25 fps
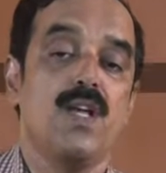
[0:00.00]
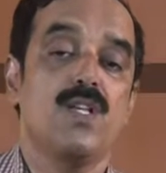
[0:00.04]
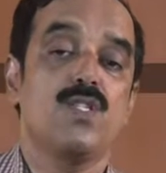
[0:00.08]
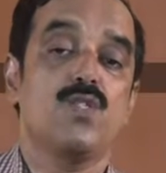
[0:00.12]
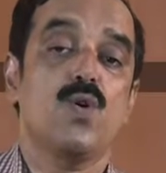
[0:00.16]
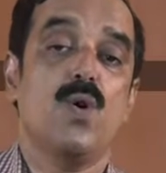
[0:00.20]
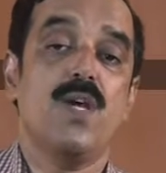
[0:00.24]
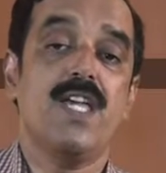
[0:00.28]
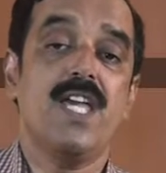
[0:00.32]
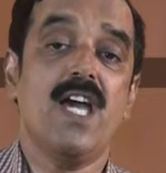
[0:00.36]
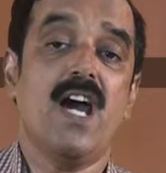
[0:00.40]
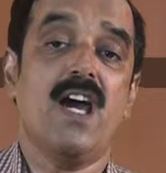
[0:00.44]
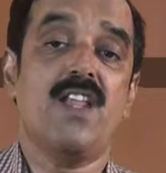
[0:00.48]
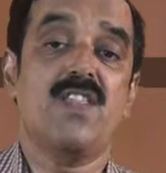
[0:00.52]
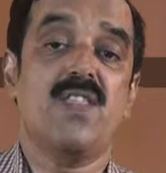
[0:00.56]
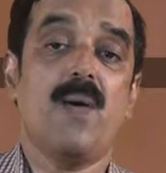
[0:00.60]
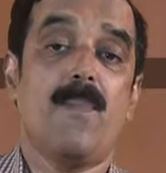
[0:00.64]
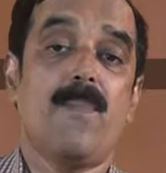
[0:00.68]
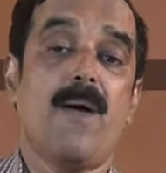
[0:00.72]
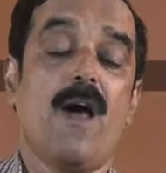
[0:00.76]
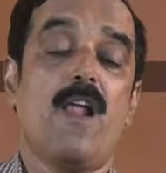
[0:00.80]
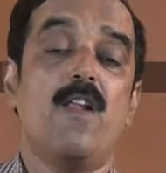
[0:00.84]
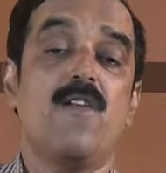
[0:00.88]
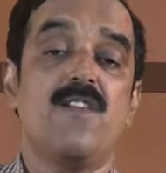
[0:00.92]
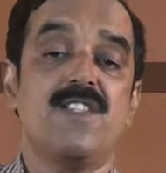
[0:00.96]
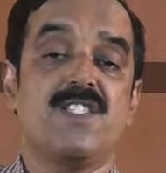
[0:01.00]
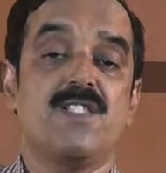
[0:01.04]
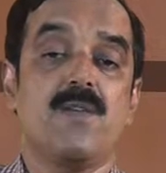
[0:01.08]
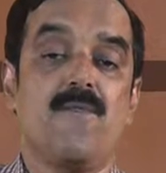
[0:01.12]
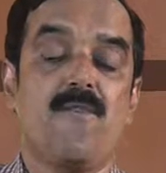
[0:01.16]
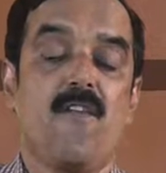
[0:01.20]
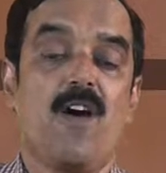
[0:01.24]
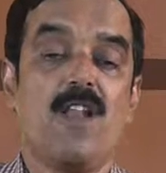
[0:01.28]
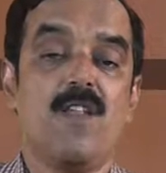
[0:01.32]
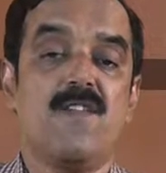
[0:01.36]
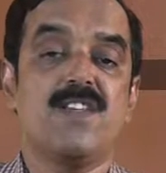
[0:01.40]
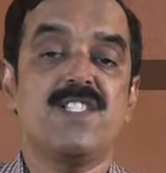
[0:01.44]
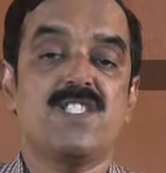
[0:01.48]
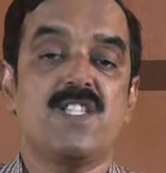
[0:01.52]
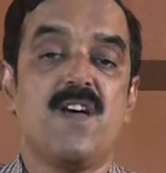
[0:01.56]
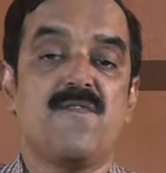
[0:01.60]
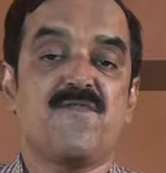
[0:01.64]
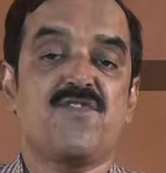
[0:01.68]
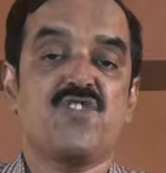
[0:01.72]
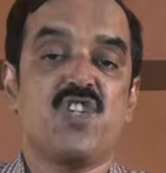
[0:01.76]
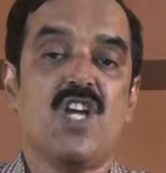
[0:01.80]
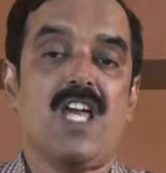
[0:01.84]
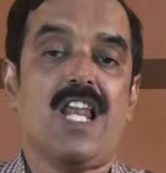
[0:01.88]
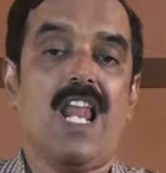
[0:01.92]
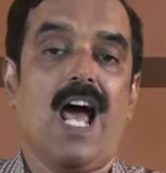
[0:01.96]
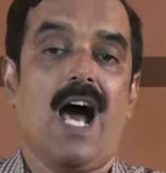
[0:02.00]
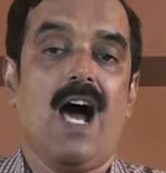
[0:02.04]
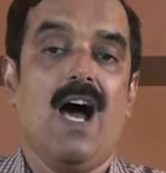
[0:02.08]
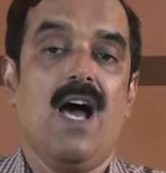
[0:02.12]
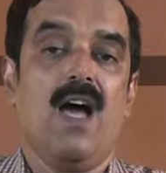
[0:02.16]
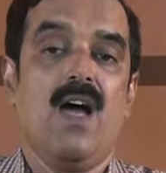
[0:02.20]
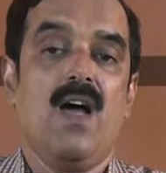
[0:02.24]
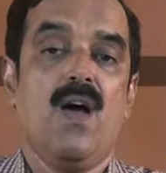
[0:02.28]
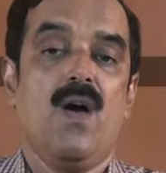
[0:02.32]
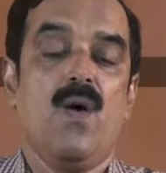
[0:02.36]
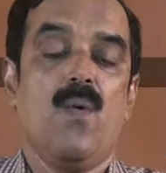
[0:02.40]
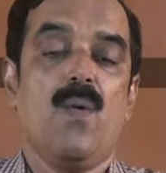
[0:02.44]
So, here the followings of Shila